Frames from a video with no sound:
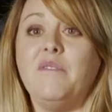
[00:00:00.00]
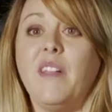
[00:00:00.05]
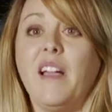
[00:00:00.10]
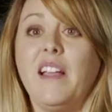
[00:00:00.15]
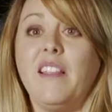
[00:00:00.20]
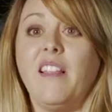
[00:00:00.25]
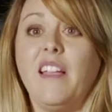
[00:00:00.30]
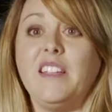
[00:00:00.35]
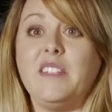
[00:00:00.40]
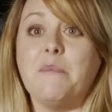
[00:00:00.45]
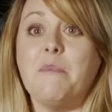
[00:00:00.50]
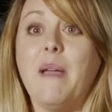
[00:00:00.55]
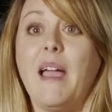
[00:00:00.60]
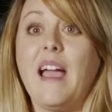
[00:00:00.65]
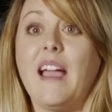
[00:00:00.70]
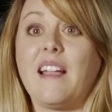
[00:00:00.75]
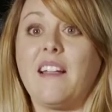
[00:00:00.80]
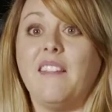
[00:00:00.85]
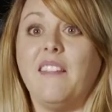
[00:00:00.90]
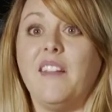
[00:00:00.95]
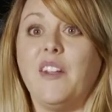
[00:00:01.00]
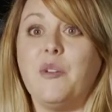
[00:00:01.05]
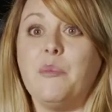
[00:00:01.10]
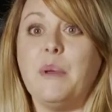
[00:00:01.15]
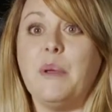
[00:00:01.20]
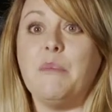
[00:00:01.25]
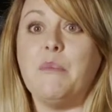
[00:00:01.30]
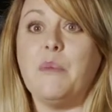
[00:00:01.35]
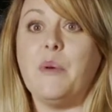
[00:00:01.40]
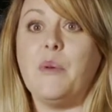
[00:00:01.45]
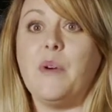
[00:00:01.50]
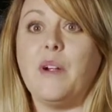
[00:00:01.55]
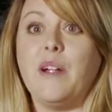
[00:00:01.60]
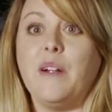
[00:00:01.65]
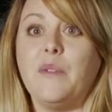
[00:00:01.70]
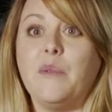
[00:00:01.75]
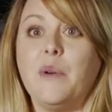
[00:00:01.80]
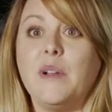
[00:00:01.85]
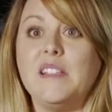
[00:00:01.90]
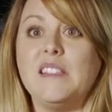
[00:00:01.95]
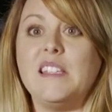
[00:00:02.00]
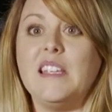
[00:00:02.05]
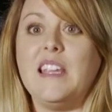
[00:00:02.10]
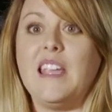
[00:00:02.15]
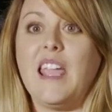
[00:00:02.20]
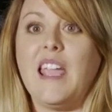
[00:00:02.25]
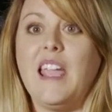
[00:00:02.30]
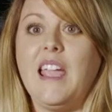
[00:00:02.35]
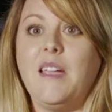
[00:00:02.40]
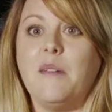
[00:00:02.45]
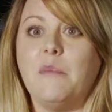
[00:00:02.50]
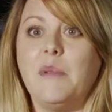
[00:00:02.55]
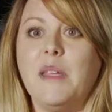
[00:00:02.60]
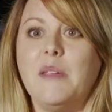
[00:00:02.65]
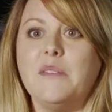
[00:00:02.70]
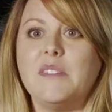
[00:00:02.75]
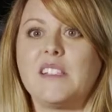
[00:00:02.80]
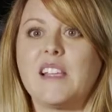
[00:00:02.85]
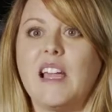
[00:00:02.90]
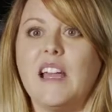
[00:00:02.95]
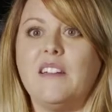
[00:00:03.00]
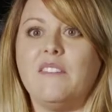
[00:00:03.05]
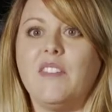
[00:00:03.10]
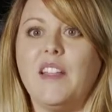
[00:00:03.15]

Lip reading: liked Mac a little bit more once he came. He was kind of